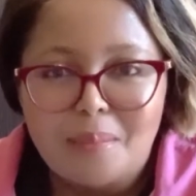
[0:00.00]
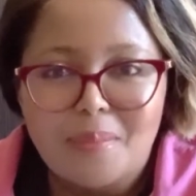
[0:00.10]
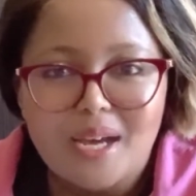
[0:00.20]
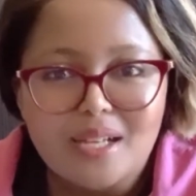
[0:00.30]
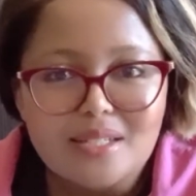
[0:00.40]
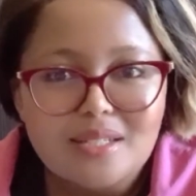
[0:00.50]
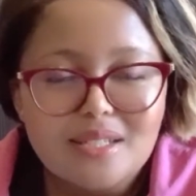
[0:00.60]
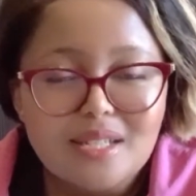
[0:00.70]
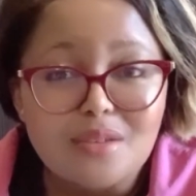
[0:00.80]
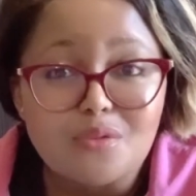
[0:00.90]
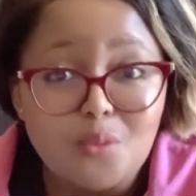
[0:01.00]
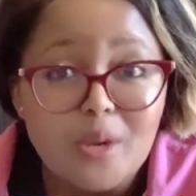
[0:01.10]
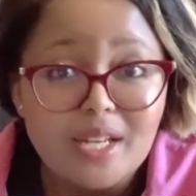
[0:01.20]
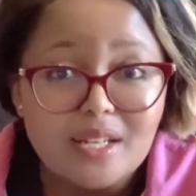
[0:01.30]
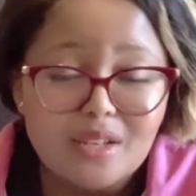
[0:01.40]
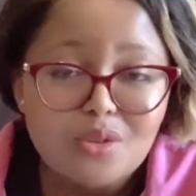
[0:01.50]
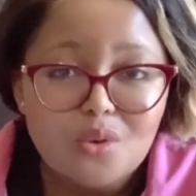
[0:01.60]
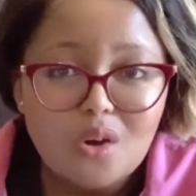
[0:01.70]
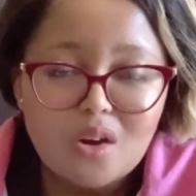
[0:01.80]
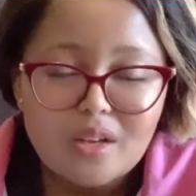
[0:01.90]
But if when uh, you
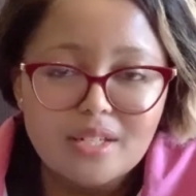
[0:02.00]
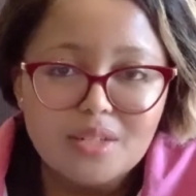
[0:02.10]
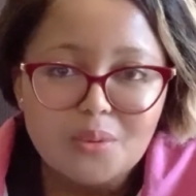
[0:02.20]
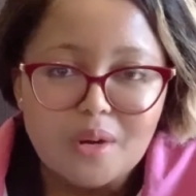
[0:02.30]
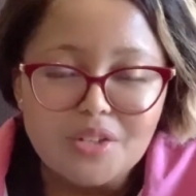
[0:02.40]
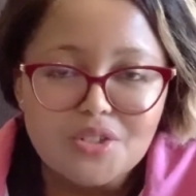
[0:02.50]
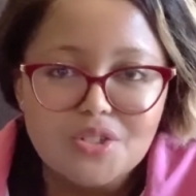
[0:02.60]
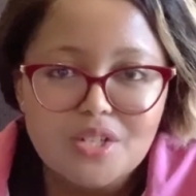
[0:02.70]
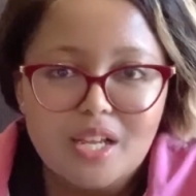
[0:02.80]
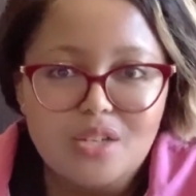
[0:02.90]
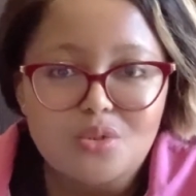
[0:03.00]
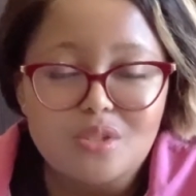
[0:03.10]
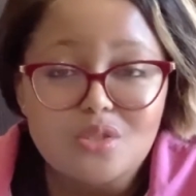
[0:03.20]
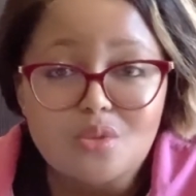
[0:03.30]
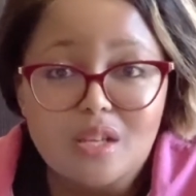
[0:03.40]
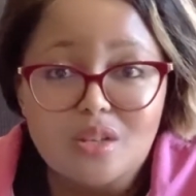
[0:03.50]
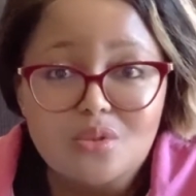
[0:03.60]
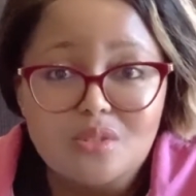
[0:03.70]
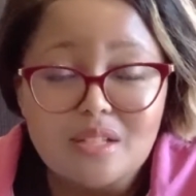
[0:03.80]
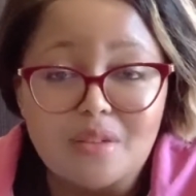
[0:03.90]
are in a rush and you need to get
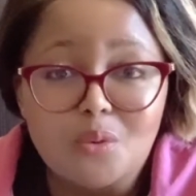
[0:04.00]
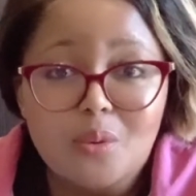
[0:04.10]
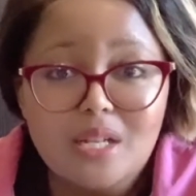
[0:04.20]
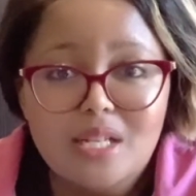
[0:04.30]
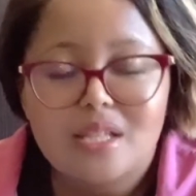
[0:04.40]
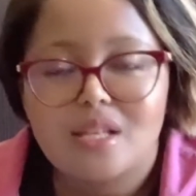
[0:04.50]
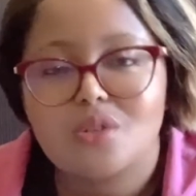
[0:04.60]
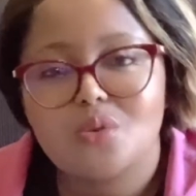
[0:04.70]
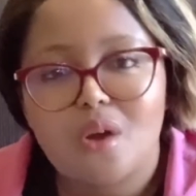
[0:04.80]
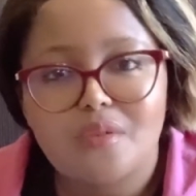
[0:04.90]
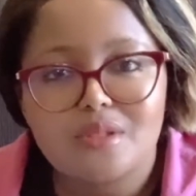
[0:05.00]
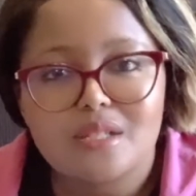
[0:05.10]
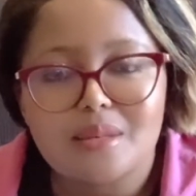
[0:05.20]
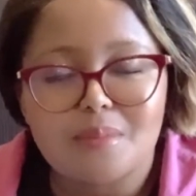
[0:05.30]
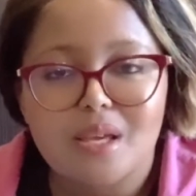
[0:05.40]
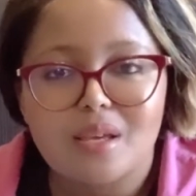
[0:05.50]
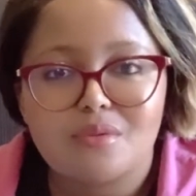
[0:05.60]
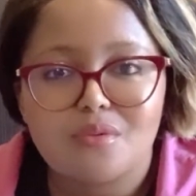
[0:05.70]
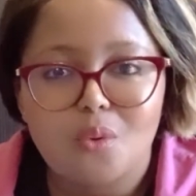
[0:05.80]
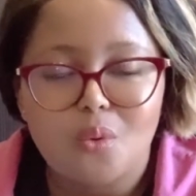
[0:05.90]
your stuff quickly, then you obviously pay
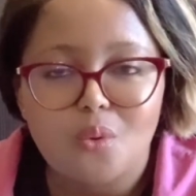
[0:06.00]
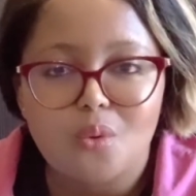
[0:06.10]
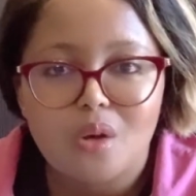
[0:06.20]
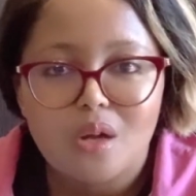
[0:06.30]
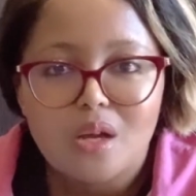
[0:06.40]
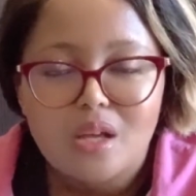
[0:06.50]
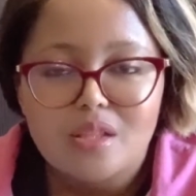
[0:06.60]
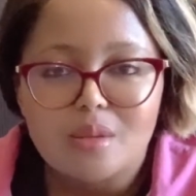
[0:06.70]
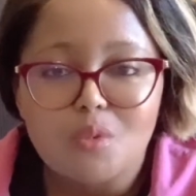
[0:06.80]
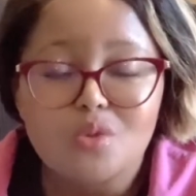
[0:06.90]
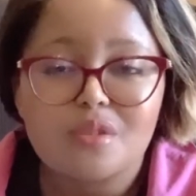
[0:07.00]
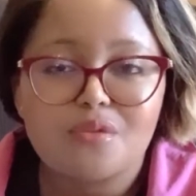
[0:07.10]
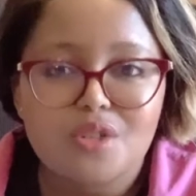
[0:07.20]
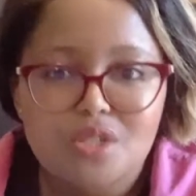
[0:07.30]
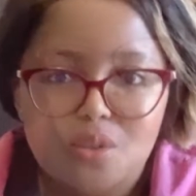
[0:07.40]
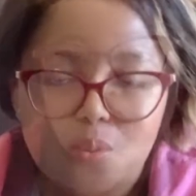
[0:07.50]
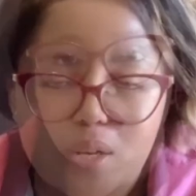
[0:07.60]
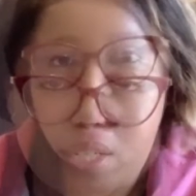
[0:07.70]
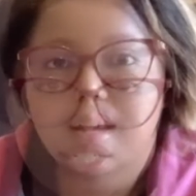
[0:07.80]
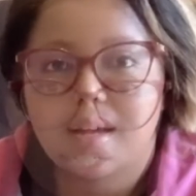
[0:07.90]
for the most efficient
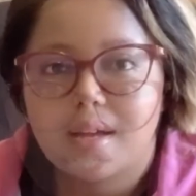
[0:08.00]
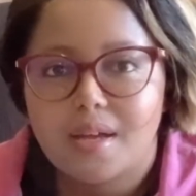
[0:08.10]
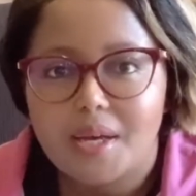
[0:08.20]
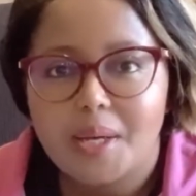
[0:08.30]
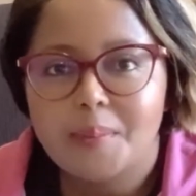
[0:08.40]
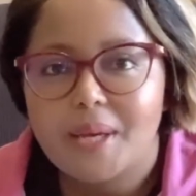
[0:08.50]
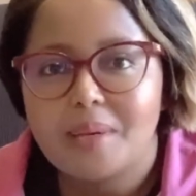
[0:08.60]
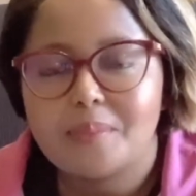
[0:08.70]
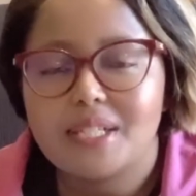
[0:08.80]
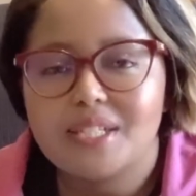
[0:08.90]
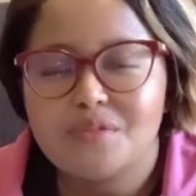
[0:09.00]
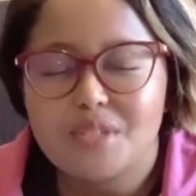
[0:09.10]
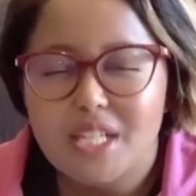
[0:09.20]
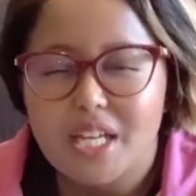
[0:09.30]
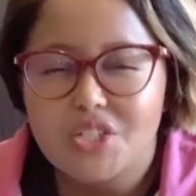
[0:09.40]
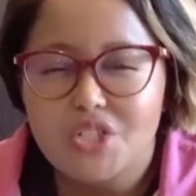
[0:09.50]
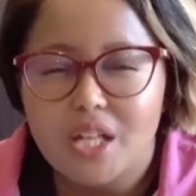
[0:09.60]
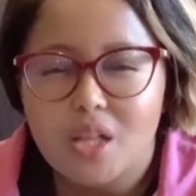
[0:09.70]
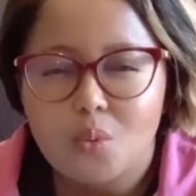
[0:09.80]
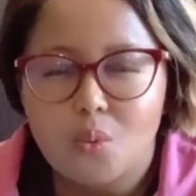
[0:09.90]
one. Um, I believe
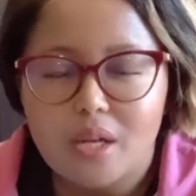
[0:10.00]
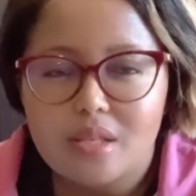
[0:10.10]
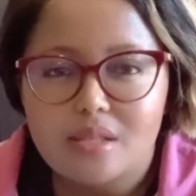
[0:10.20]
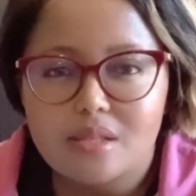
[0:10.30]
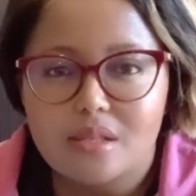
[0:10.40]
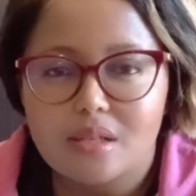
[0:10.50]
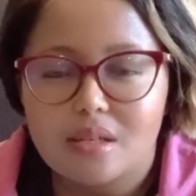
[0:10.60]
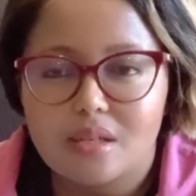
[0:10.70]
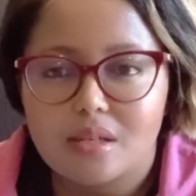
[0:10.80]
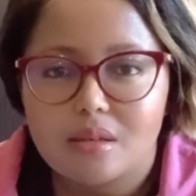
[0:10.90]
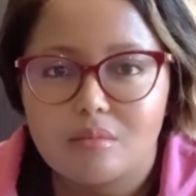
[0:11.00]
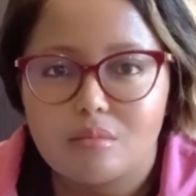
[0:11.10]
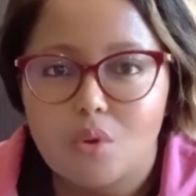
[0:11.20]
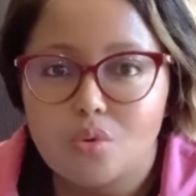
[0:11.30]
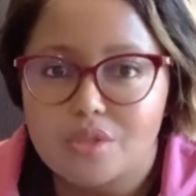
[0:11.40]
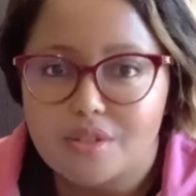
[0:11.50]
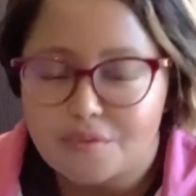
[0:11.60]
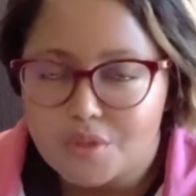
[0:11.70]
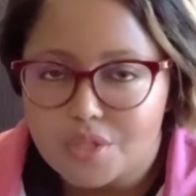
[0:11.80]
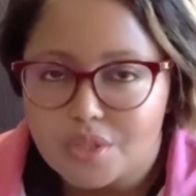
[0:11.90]
DHL was the most
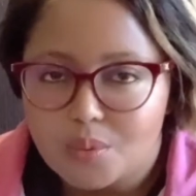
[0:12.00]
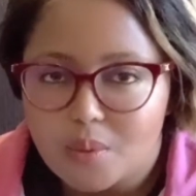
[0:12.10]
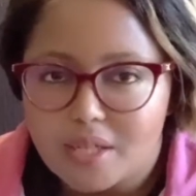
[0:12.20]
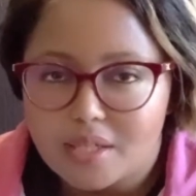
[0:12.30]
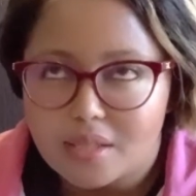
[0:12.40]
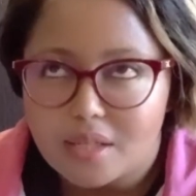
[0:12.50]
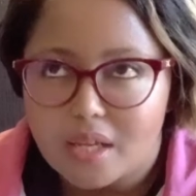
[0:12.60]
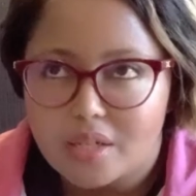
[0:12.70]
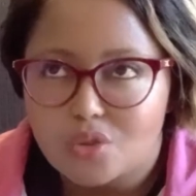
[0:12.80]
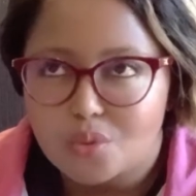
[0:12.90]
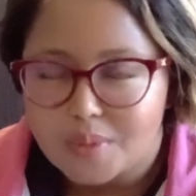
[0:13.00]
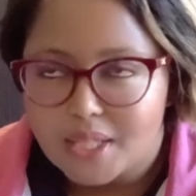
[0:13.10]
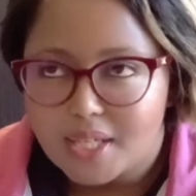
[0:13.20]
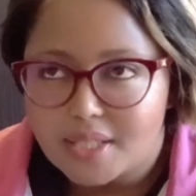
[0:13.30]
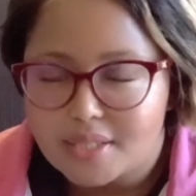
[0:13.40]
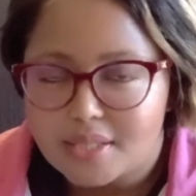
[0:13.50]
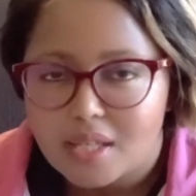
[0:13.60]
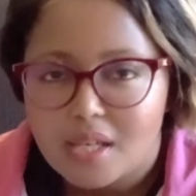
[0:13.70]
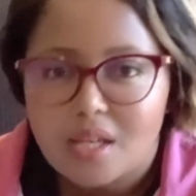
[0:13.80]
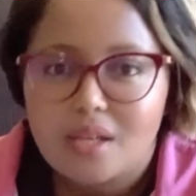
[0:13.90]
efficient one and UPS,
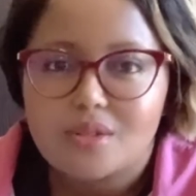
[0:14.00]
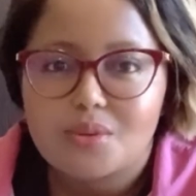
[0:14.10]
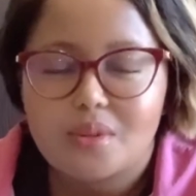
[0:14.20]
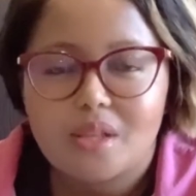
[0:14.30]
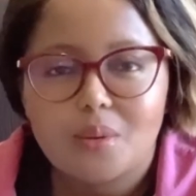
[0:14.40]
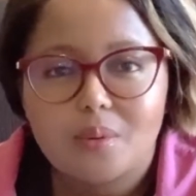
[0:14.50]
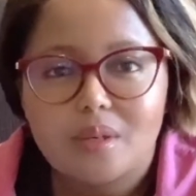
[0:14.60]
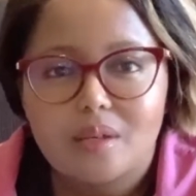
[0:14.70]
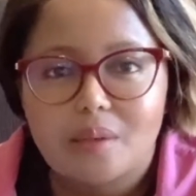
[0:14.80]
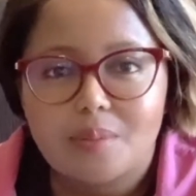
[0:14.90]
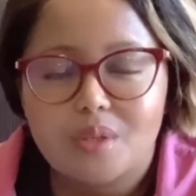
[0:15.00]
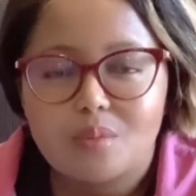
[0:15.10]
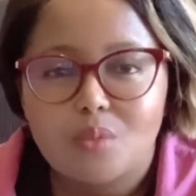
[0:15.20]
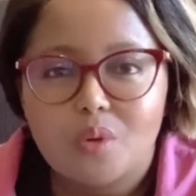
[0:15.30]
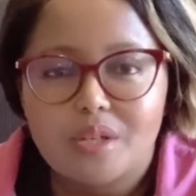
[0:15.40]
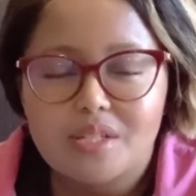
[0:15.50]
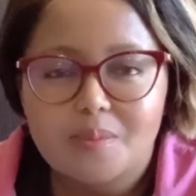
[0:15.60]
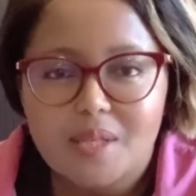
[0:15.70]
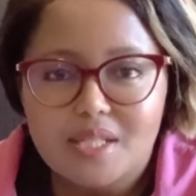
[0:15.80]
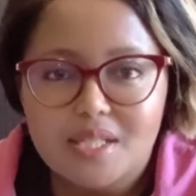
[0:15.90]
so they were a bit more
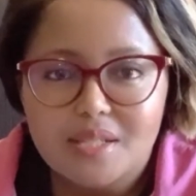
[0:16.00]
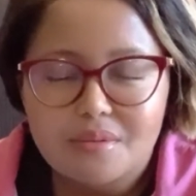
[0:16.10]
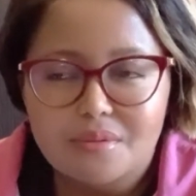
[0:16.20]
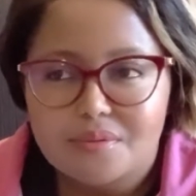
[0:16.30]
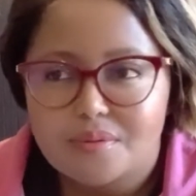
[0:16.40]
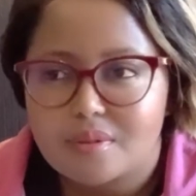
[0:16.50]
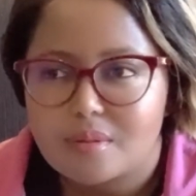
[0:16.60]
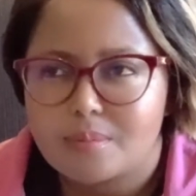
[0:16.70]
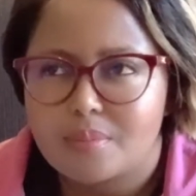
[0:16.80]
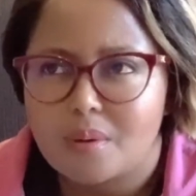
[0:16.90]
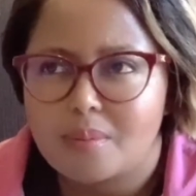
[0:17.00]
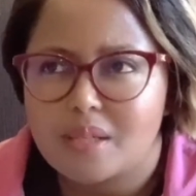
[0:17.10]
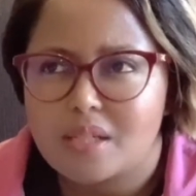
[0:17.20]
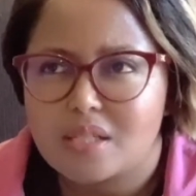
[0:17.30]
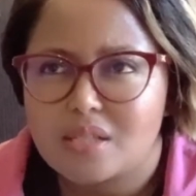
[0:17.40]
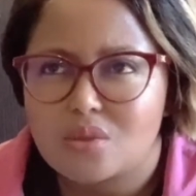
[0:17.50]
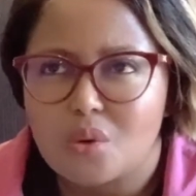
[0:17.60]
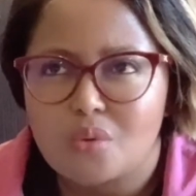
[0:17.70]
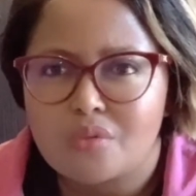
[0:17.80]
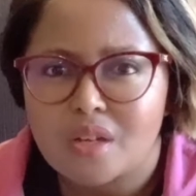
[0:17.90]
expensive, probably just
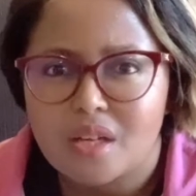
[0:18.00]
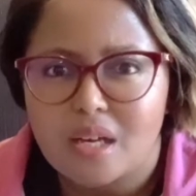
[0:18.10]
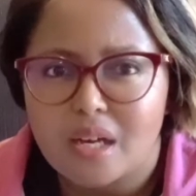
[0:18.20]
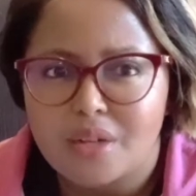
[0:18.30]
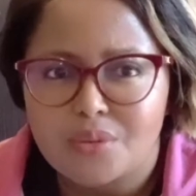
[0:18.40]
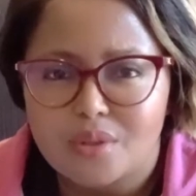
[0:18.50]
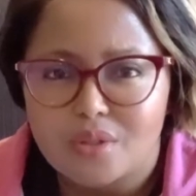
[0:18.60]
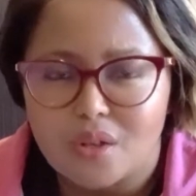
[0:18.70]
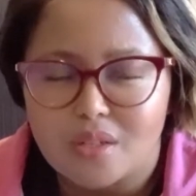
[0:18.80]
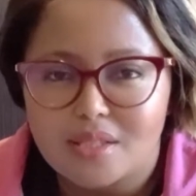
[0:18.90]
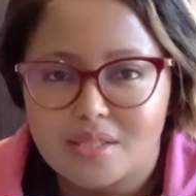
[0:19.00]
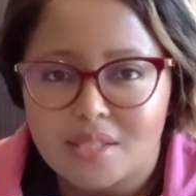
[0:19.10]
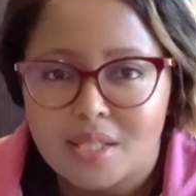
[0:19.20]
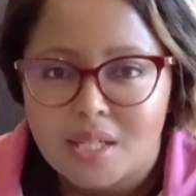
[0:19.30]
over a hundred dollars.